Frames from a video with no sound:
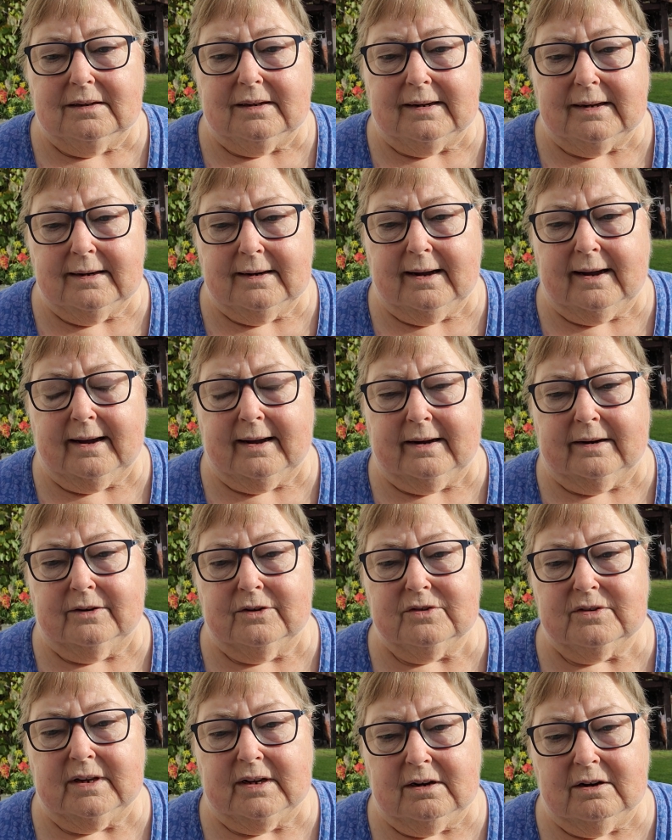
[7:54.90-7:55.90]
in a
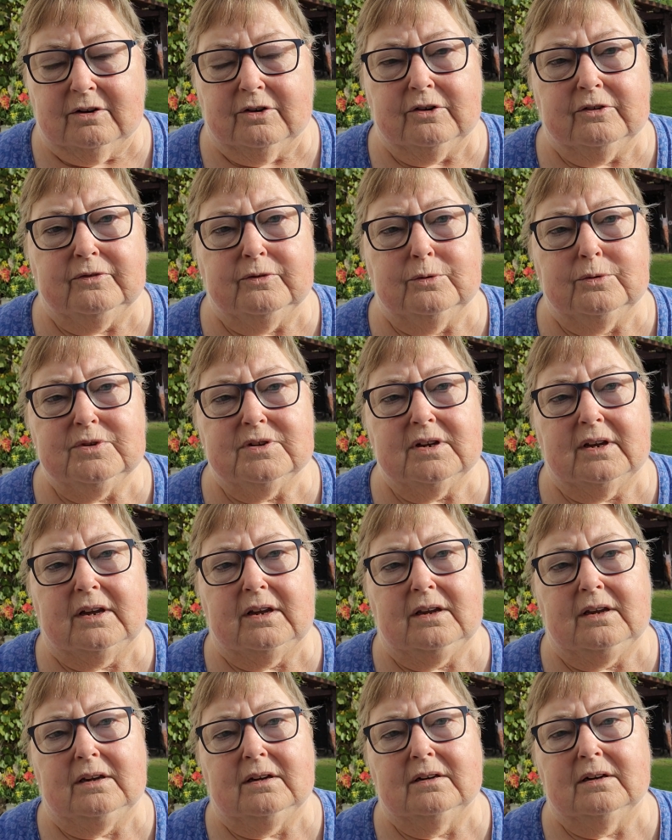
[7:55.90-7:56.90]
house they can't afford to
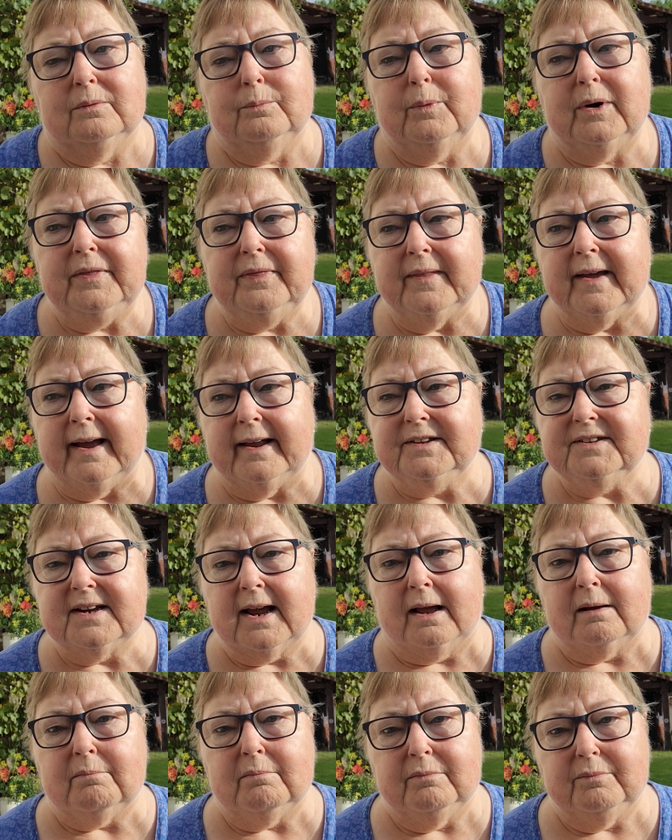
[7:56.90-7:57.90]
heat, and when that
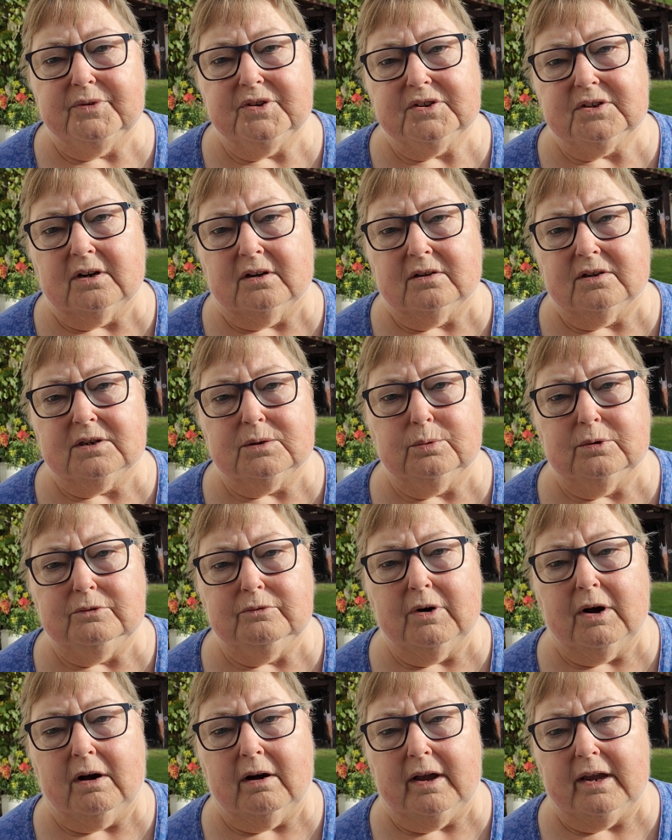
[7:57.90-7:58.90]
damp starts to
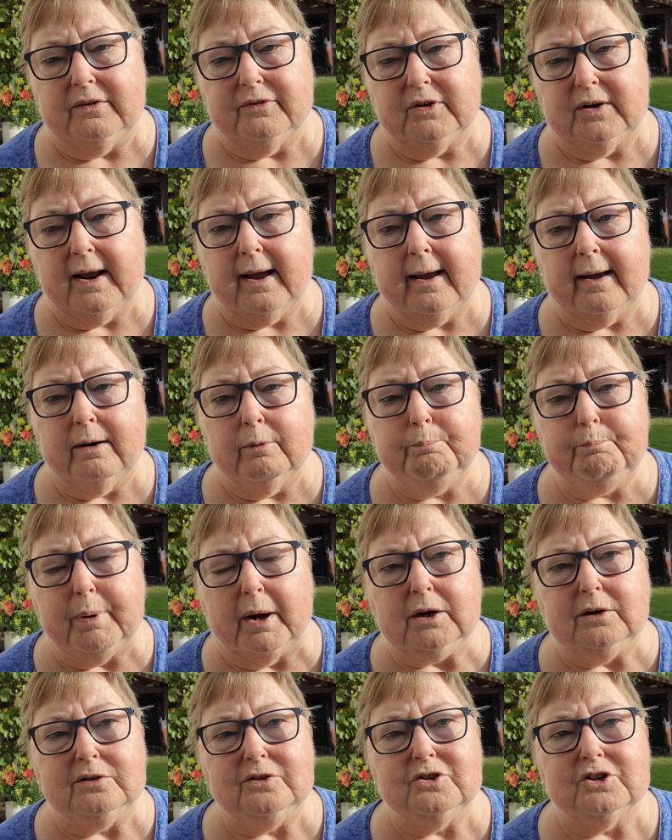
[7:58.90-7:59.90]
arrive, and how bone